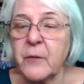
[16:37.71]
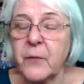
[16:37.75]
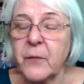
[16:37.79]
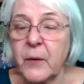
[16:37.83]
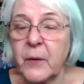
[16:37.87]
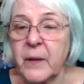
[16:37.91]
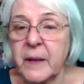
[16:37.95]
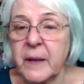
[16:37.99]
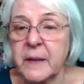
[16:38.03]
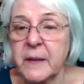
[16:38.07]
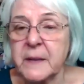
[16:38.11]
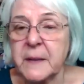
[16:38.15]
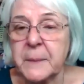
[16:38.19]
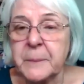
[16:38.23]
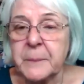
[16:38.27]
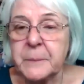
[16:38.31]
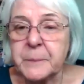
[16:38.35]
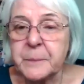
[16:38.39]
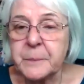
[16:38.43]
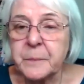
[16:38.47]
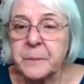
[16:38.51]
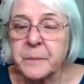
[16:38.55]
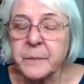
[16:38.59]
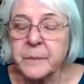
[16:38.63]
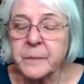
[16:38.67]
for us
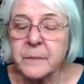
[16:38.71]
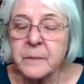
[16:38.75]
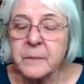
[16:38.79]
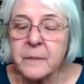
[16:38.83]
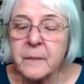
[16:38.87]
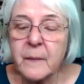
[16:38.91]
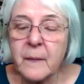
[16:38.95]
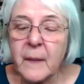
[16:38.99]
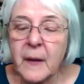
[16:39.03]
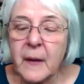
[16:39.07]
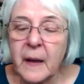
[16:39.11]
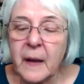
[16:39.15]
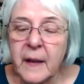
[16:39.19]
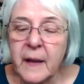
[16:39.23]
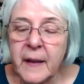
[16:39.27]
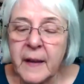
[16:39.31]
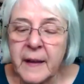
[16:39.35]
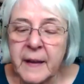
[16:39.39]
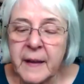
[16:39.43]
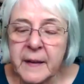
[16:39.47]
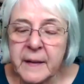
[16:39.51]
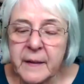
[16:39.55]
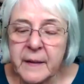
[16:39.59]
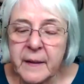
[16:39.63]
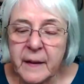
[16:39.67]

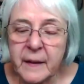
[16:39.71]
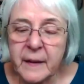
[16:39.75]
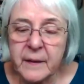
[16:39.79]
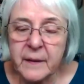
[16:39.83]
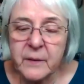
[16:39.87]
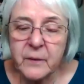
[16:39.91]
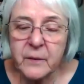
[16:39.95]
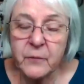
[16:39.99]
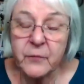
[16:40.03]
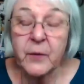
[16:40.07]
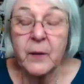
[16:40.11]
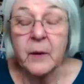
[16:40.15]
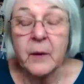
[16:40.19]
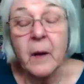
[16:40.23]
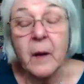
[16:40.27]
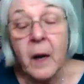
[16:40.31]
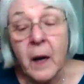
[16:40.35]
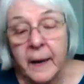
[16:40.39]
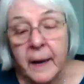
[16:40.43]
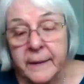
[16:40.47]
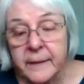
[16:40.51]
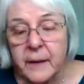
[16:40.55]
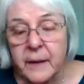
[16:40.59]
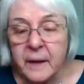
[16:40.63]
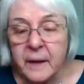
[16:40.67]
and uh, for God